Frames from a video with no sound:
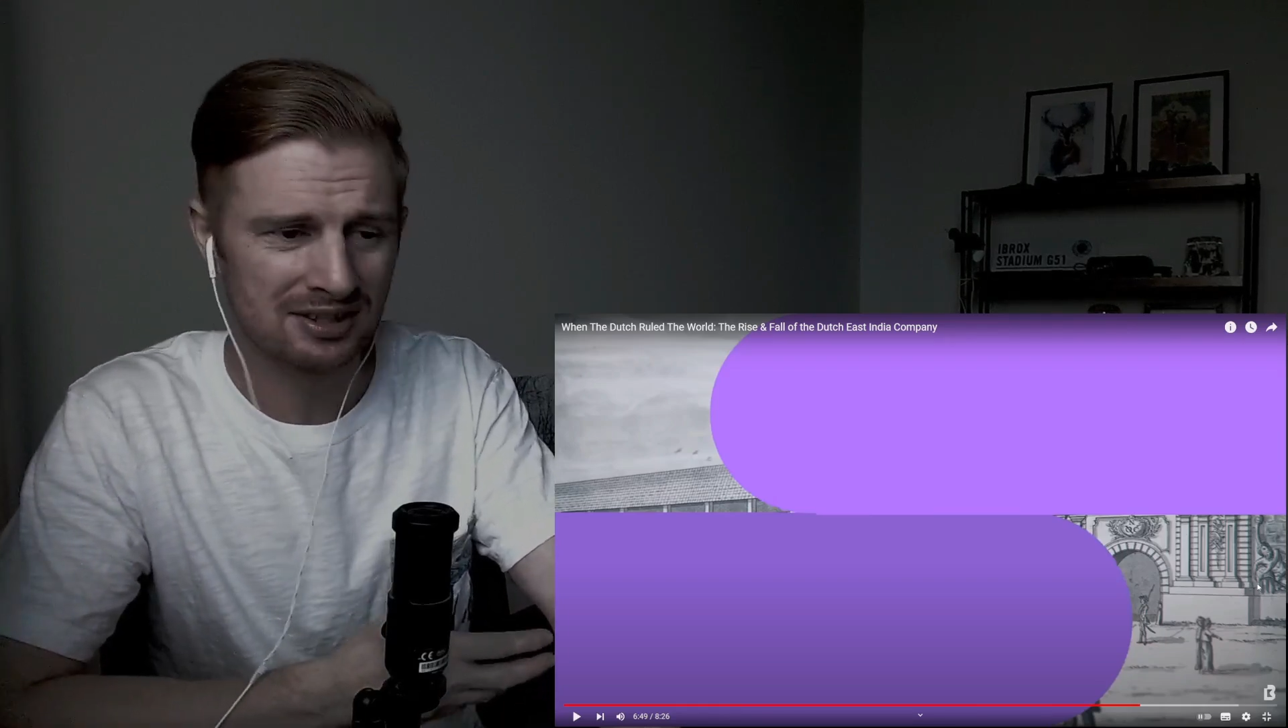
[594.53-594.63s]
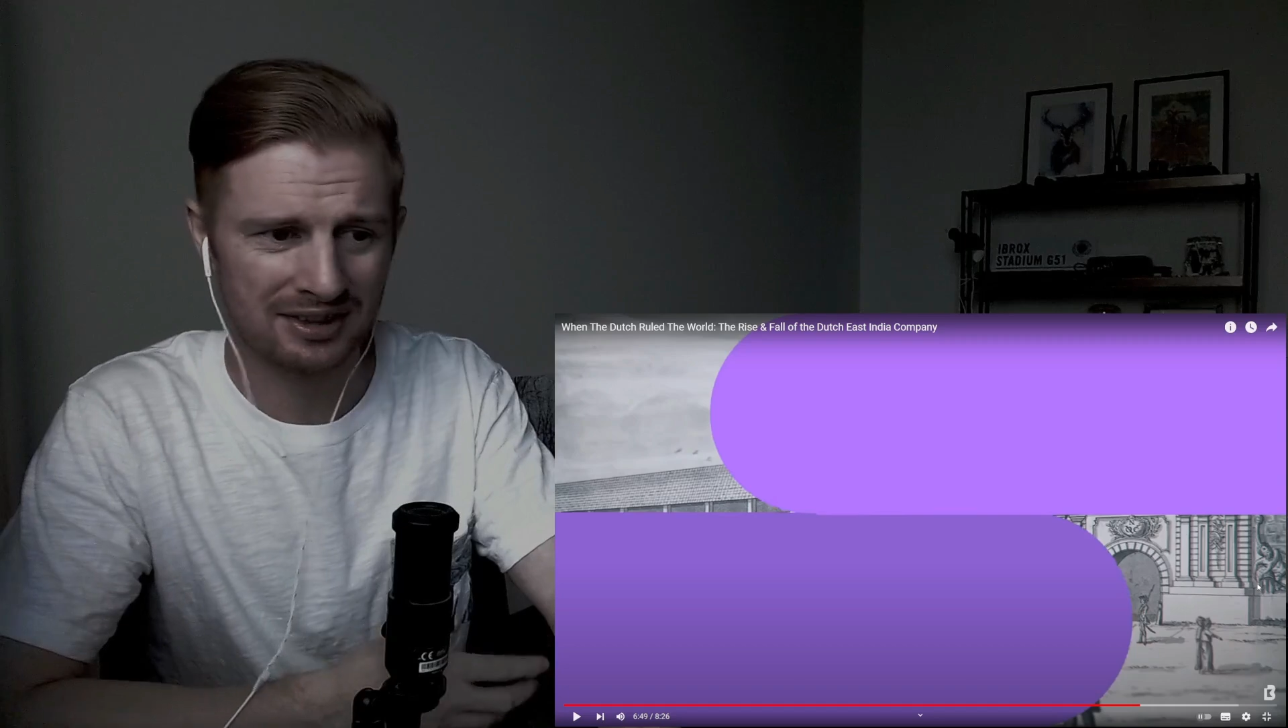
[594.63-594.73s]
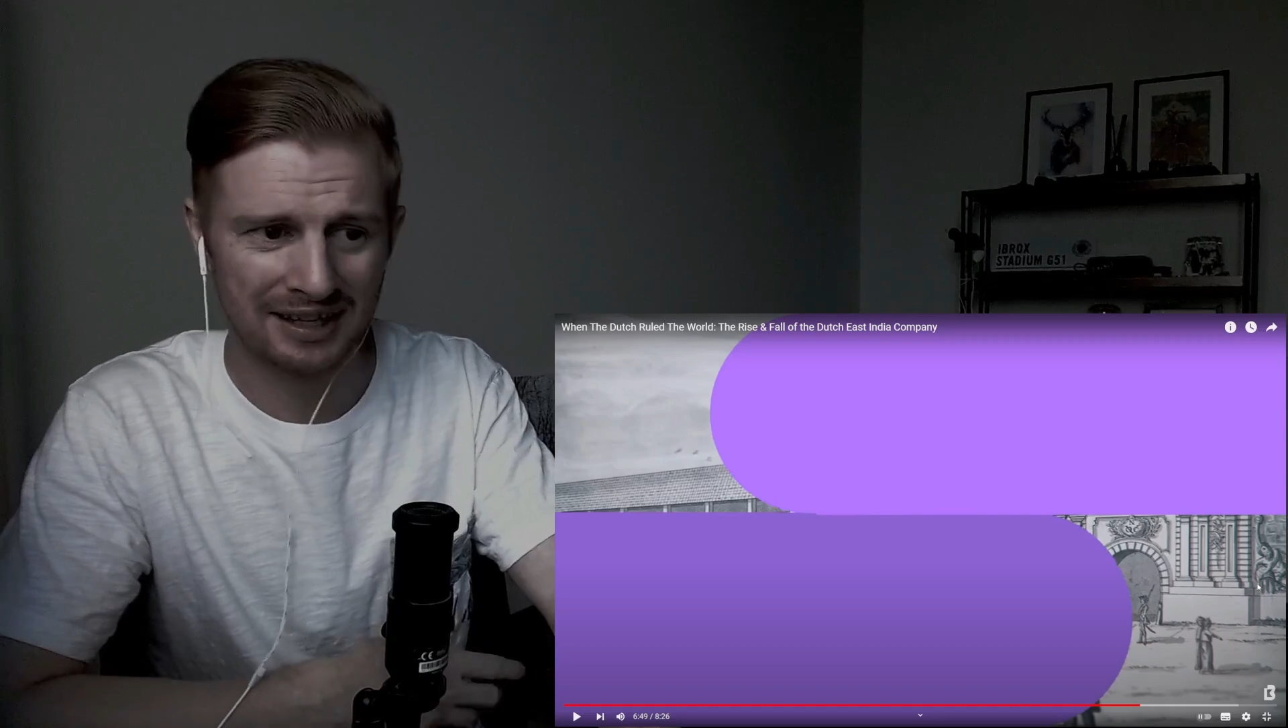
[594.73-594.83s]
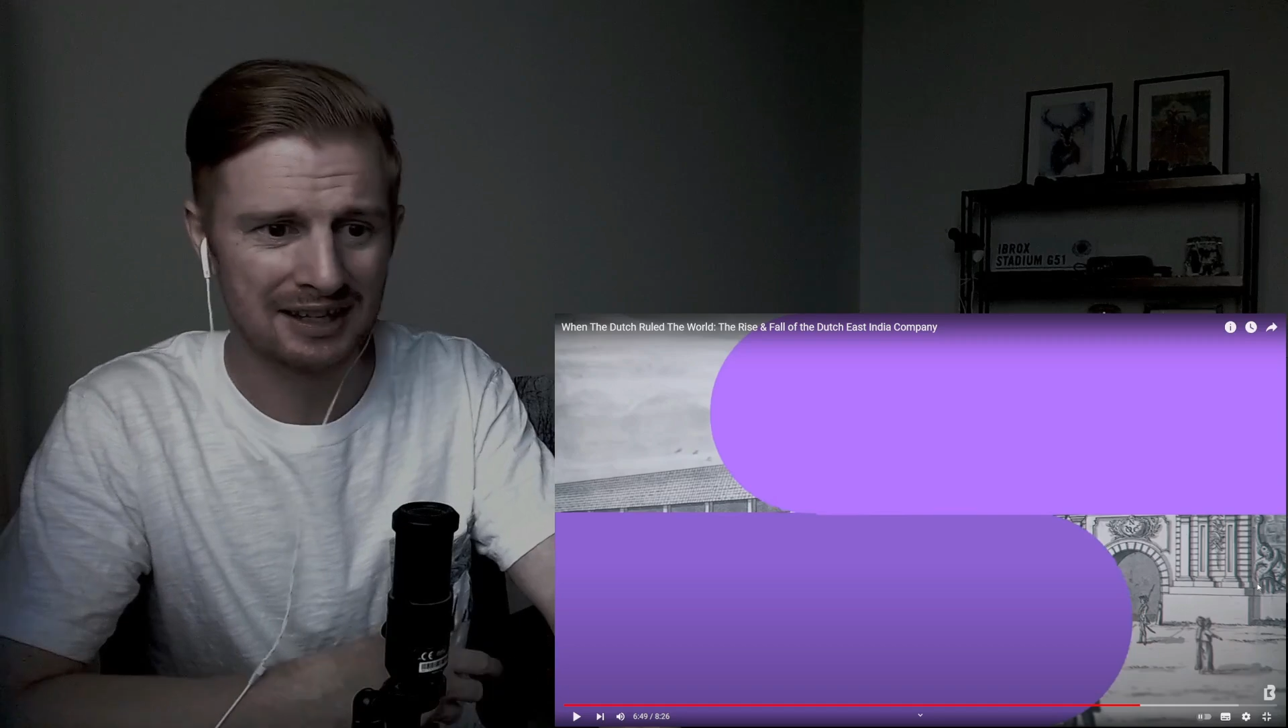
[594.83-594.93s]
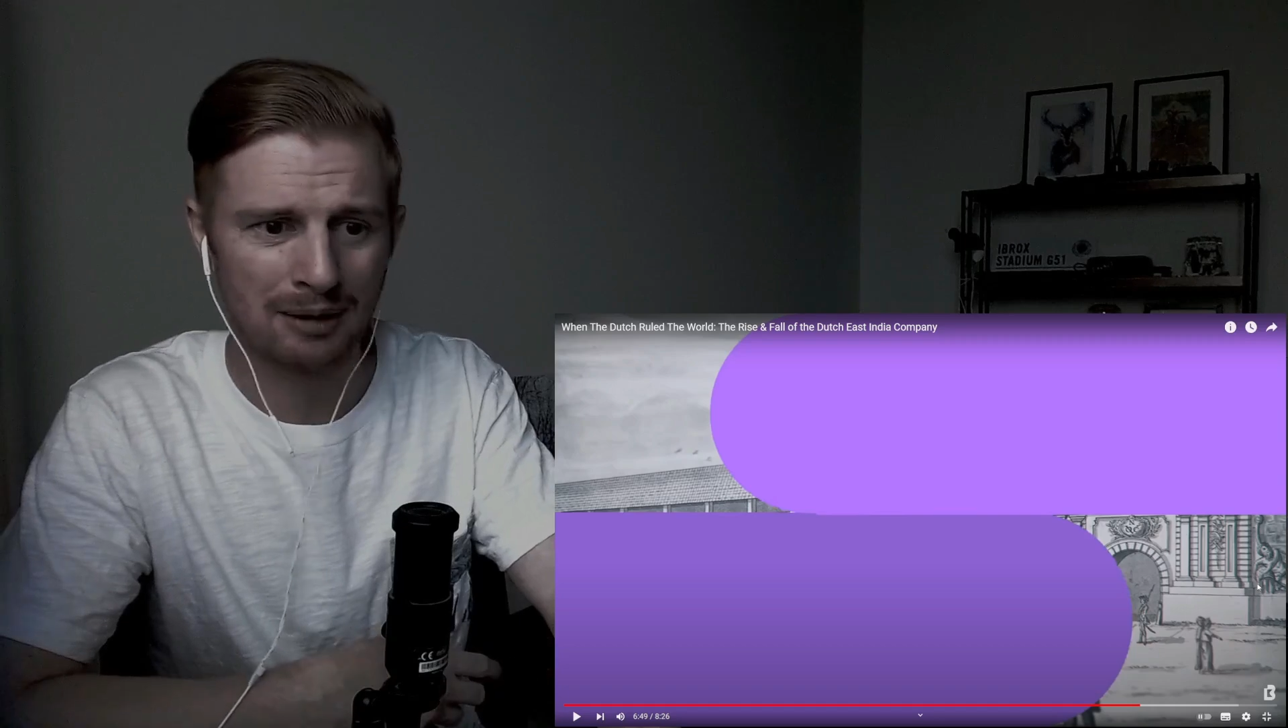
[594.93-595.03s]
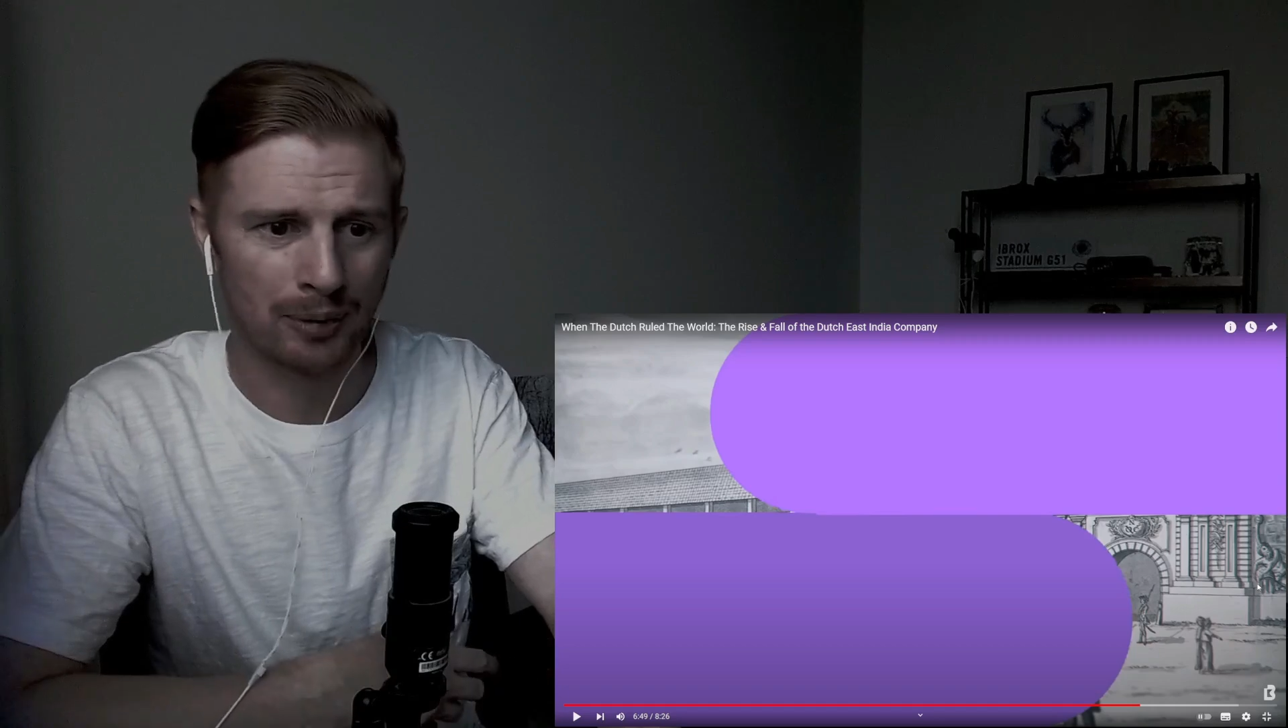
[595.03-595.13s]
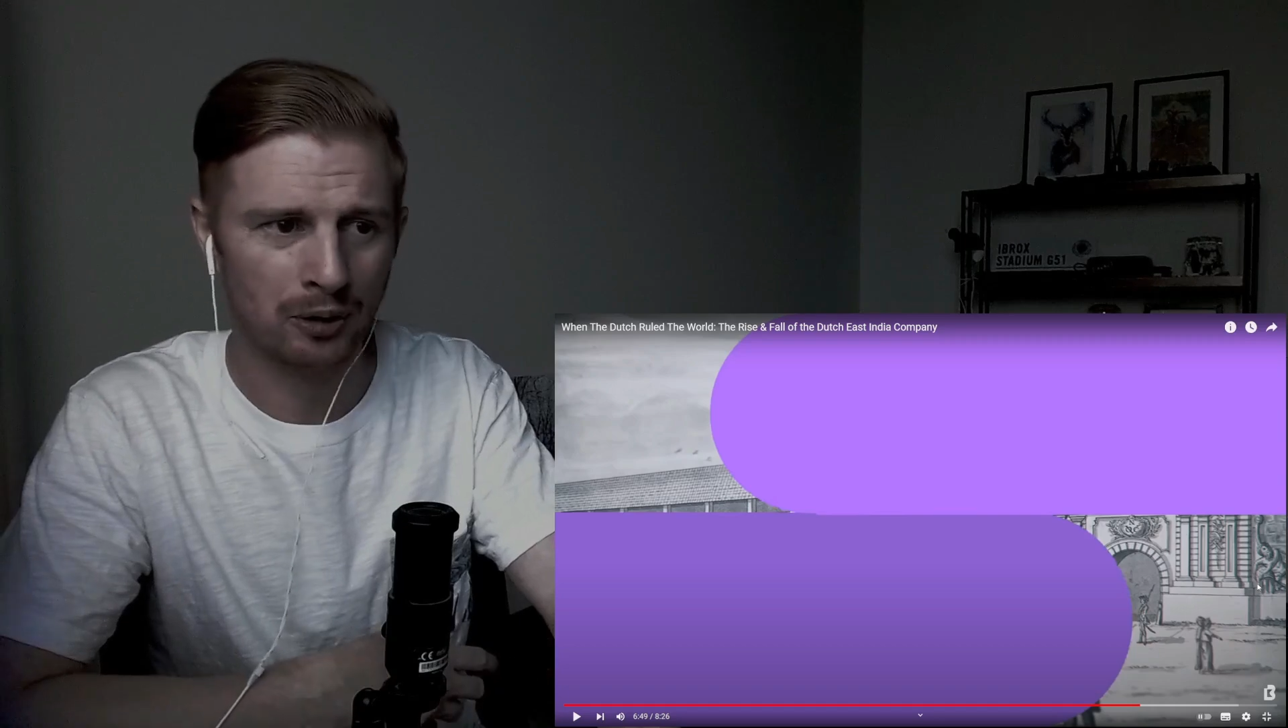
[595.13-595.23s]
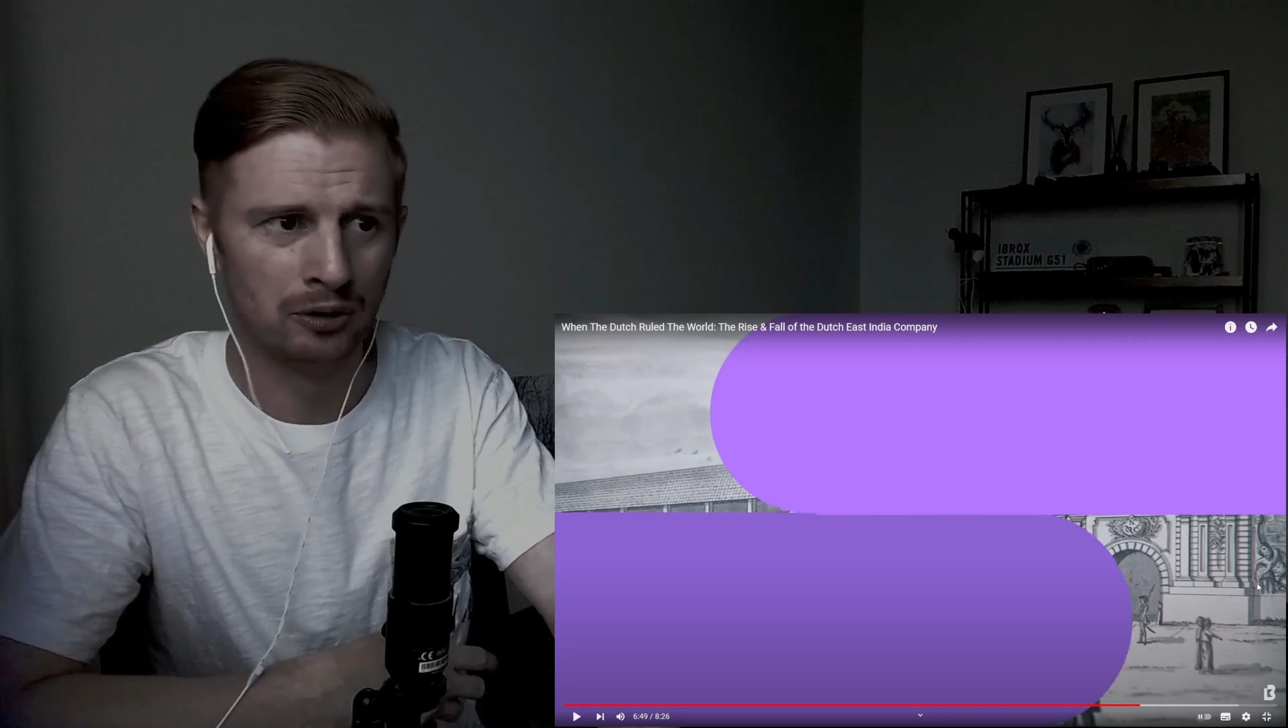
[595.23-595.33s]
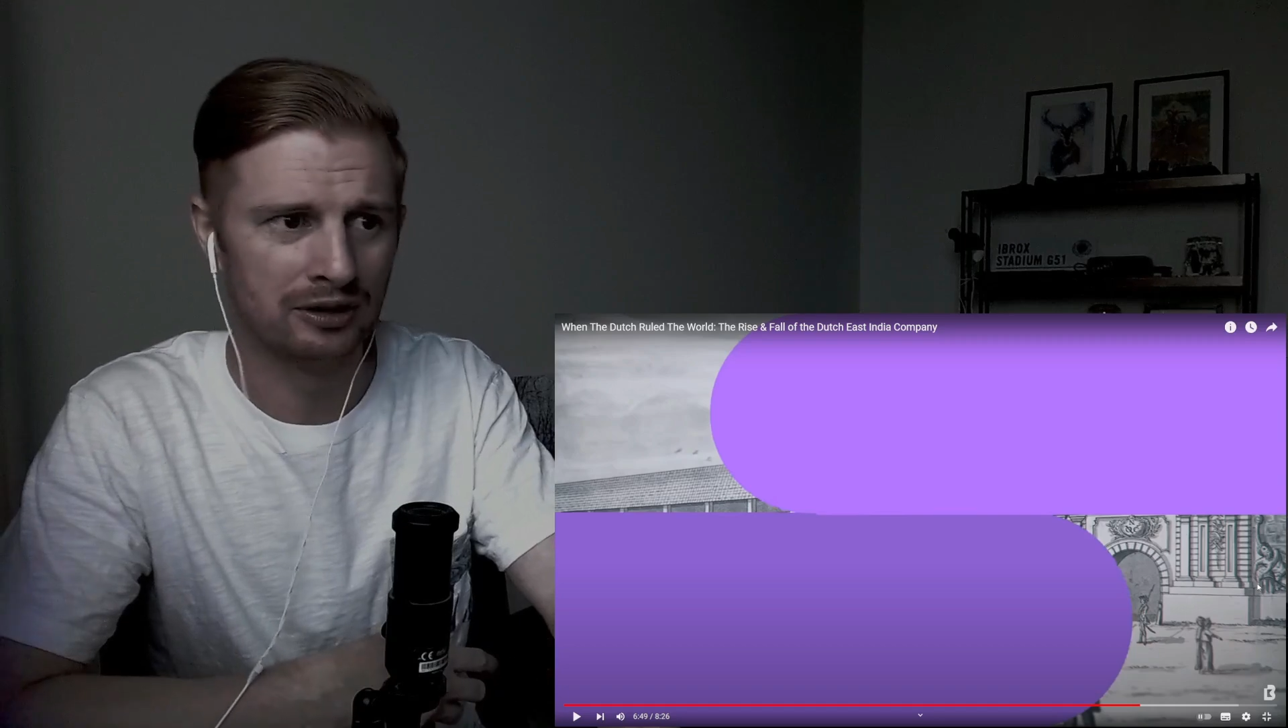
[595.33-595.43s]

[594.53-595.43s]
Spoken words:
think about